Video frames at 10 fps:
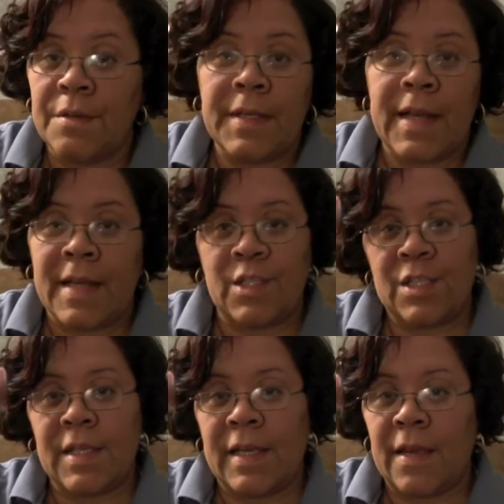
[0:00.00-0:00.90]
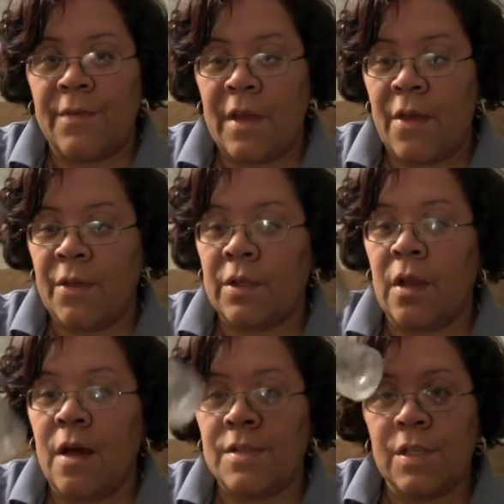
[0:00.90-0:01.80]
and it acts just like every other
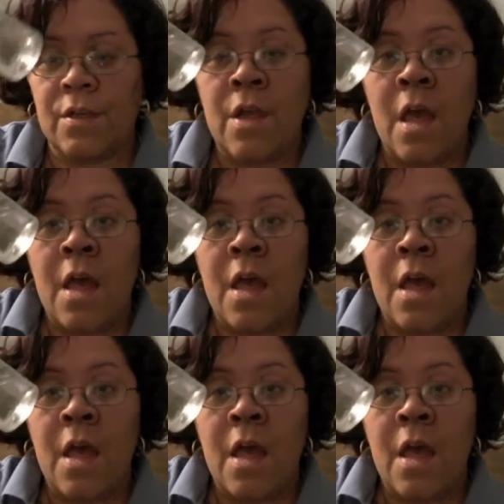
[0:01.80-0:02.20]
glosser.